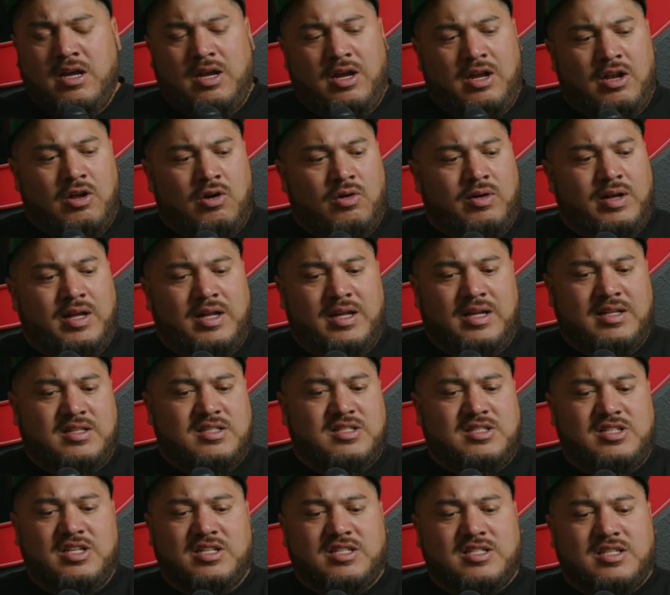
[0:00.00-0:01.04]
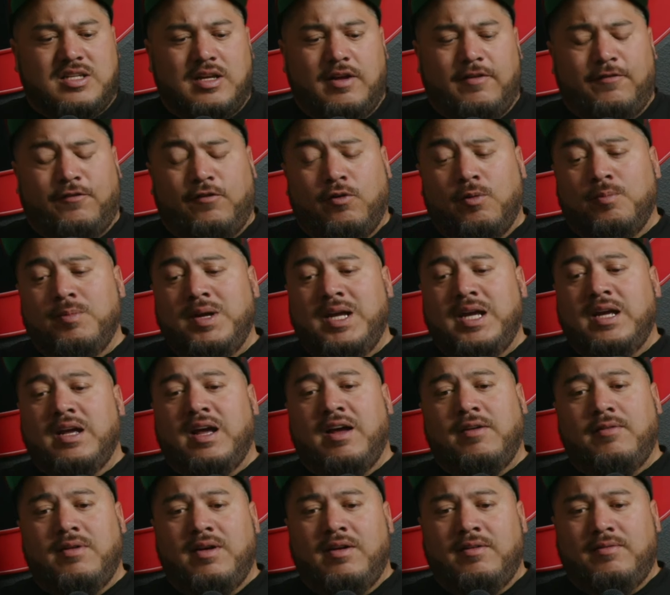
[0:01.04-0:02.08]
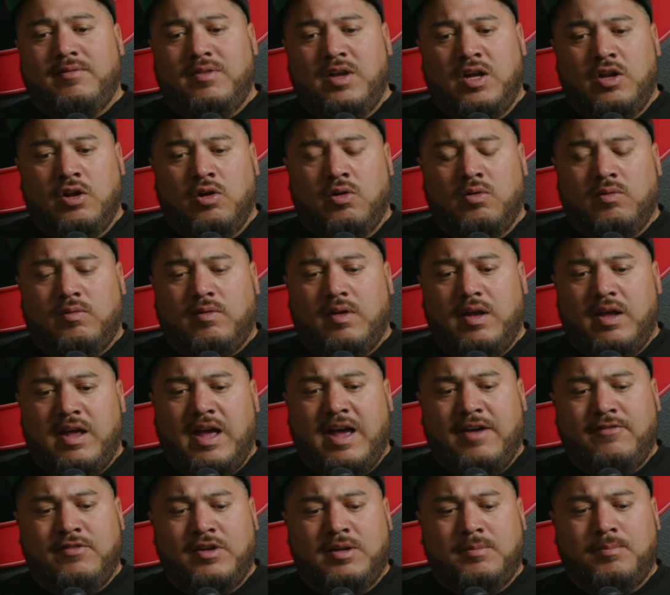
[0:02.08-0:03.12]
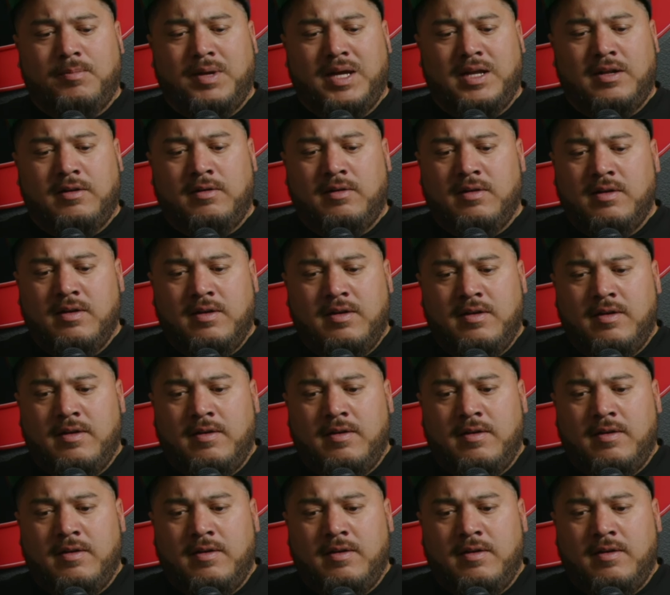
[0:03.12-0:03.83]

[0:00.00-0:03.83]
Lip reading: it's just for me, having been